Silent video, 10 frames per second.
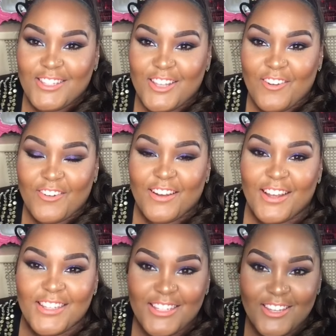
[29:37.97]
So
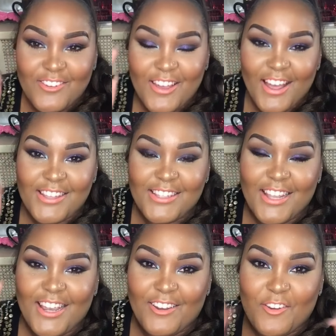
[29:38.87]
I'll see you guys
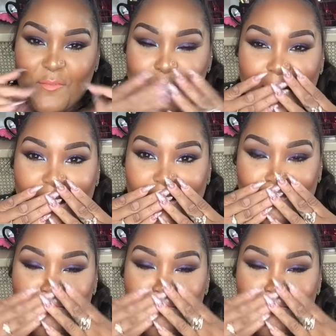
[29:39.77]
later. Bye.